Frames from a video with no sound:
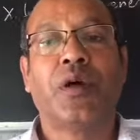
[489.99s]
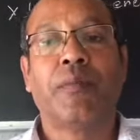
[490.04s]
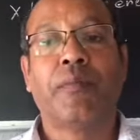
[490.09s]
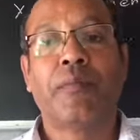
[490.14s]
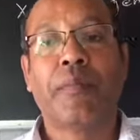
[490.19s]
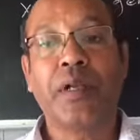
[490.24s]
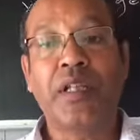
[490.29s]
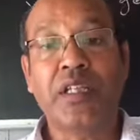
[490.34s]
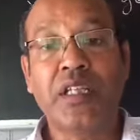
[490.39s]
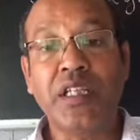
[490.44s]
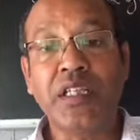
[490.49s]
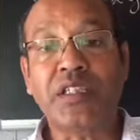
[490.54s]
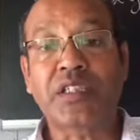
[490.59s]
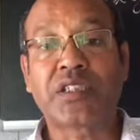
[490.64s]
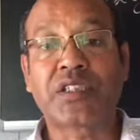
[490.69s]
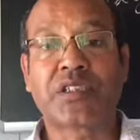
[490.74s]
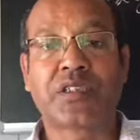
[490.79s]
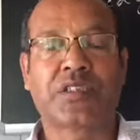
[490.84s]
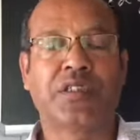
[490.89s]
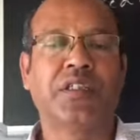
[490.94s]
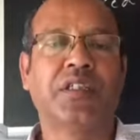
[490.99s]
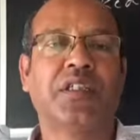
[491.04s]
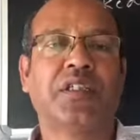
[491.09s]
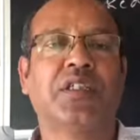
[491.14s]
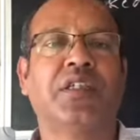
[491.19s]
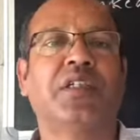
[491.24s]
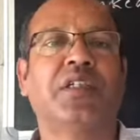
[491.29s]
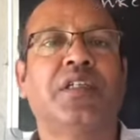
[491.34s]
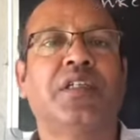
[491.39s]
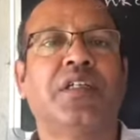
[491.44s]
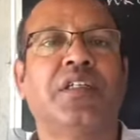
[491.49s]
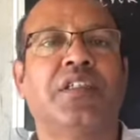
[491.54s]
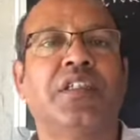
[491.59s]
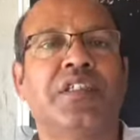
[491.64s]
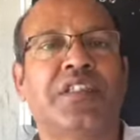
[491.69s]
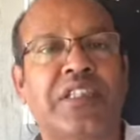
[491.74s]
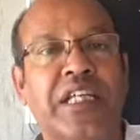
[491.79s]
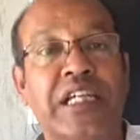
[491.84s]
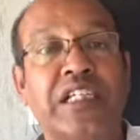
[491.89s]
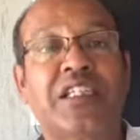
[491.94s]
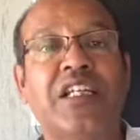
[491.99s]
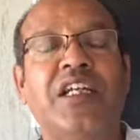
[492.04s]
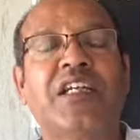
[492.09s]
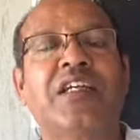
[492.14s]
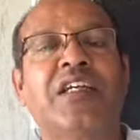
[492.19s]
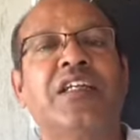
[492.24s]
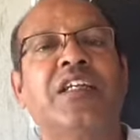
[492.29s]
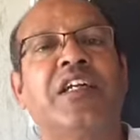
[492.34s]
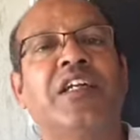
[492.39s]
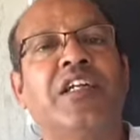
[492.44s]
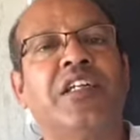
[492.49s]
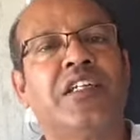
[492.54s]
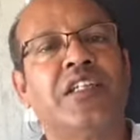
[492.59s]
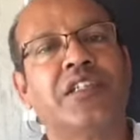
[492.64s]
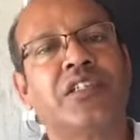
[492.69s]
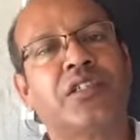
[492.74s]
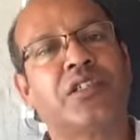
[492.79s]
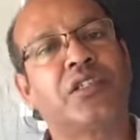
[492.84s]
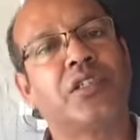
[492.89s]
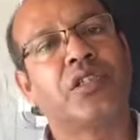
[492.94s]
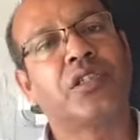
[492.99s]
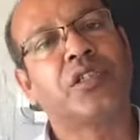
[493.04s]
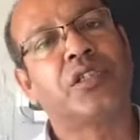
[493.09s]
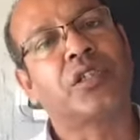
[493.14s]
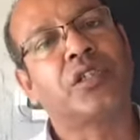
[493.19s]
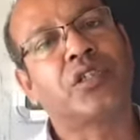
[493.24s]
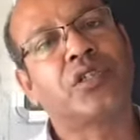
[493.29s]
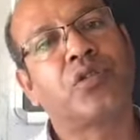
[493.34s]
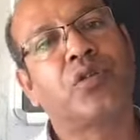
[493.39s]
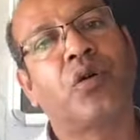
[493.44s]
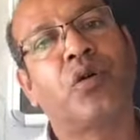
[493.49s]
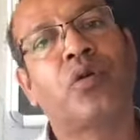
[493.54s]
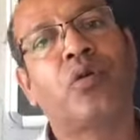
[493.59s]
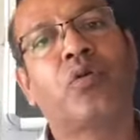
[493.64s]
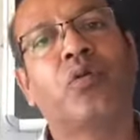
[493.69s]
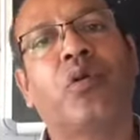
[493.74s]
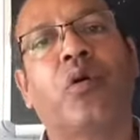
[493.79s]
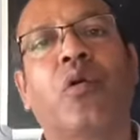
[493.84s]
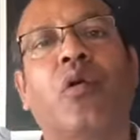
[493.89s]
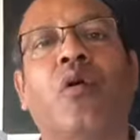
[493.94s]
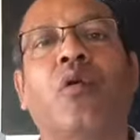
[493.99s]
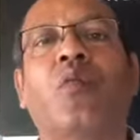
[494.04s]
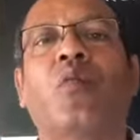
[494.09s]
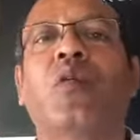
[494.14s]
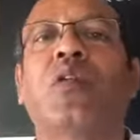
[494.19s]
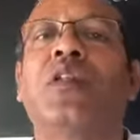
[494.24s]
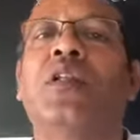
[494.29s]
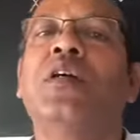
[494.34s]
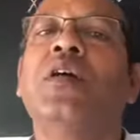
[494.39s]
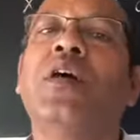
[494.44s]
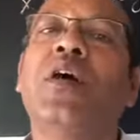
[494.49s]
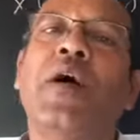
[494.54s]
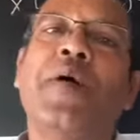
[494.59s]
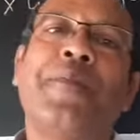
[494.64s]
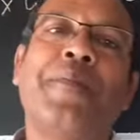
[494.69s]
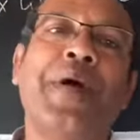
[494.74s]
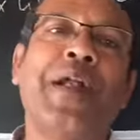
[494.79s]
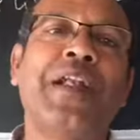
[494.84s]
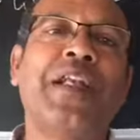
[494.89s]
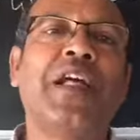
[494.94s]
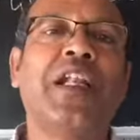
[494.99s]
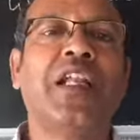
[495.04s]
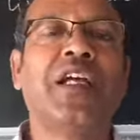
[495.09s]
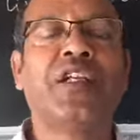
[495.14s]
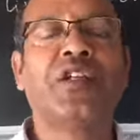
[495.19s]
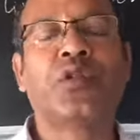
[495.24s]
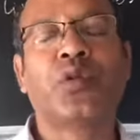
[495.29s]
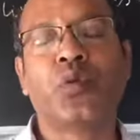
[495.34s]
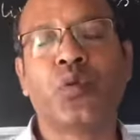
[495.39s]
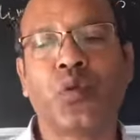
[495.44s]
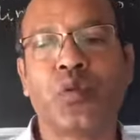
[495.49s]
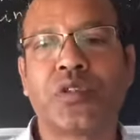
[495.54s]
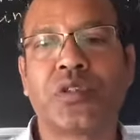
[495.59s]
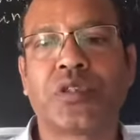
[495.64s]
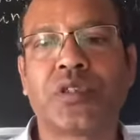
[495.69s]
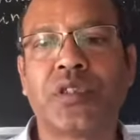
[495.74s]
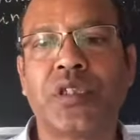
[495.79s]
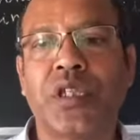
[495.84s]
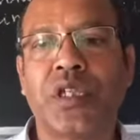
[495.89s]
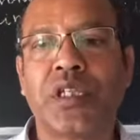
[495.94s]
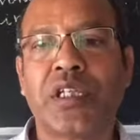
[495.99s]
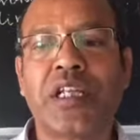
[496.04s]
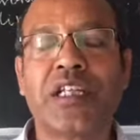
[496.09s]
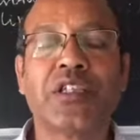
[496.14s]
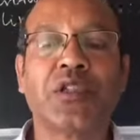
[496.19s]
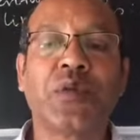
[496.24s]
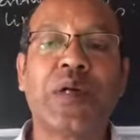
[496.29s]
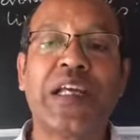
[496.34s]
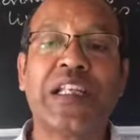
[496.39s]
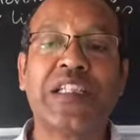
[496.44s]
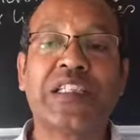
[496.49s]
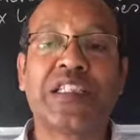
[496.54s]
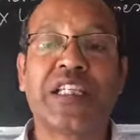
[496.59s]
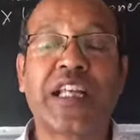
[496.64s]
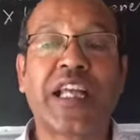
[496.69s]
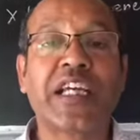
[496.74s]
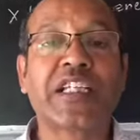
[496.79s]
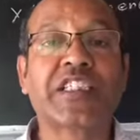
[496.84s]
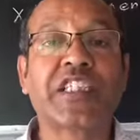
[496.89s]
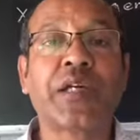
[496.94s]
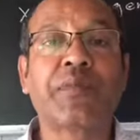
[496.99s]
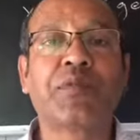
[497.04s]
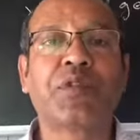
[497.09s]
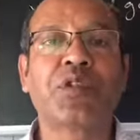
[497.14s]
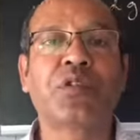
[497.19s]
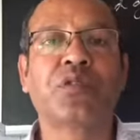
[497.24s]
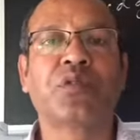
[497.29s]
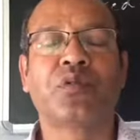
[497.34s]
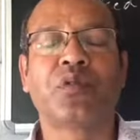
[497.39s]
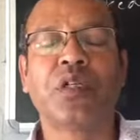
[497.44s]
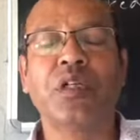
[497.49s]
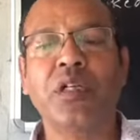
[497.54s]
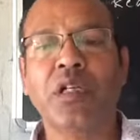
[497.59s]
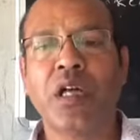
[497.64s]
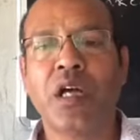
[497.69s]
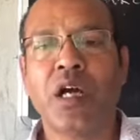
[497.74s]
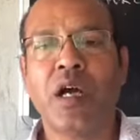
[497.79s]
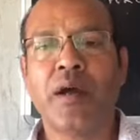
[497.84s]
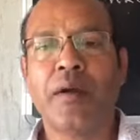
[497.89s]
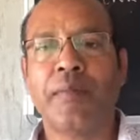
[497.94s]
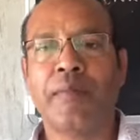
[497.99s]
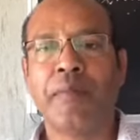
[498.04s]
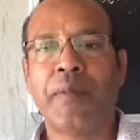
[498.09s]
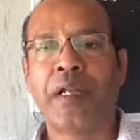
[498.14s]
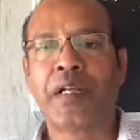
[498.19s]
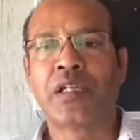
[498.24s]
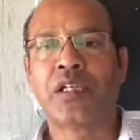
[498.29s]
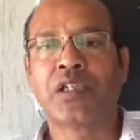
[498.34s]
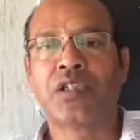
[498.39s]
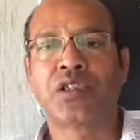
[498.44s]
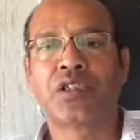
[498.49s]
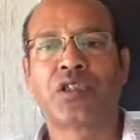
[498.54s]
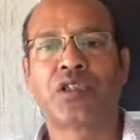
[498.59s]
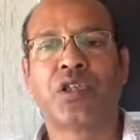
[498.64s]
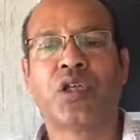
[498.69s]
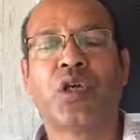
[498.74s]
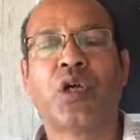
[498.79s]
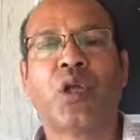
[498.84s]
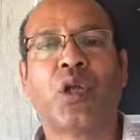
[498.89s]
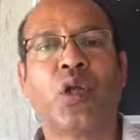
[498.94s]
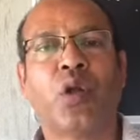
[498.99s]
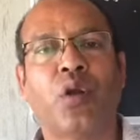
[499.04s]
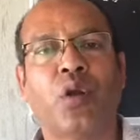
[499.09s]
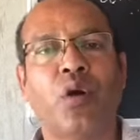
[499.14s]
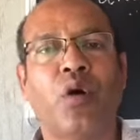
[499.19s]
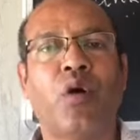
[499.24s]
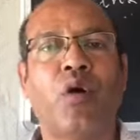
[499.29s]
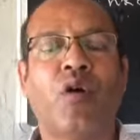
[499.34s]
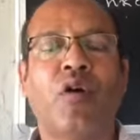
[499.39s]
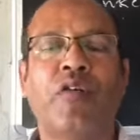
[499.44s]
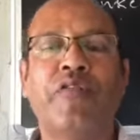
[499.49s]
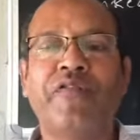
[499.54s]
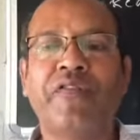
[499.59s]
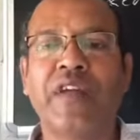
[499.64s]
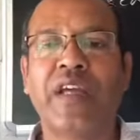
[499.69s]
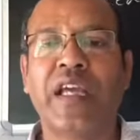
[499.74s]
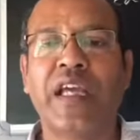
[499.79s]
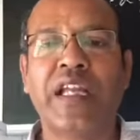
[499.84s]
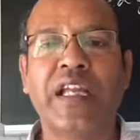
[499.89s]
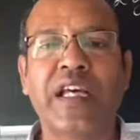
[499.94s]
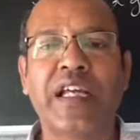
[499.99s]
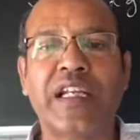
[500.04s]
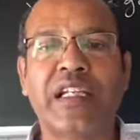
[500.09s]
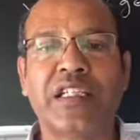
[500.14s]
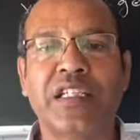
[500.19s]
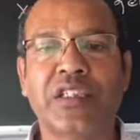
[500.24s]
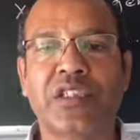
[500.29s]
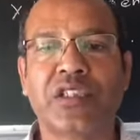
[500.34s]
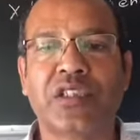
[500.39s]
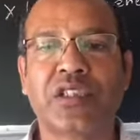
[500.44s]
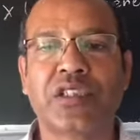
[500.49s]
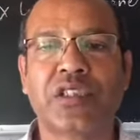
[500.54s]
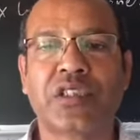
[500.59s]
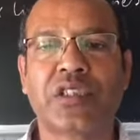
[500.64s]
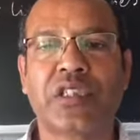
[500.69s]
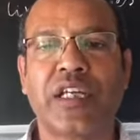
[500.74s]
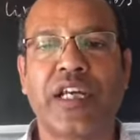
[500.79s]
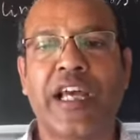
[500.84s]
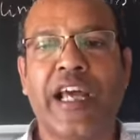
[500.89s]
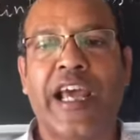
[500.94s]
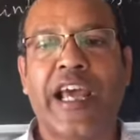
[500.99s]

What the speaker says: But this, the sex-linked inheritance, does not go along with the Mendelian rules. That is why it is an exception to the Mendel's law of inheritance.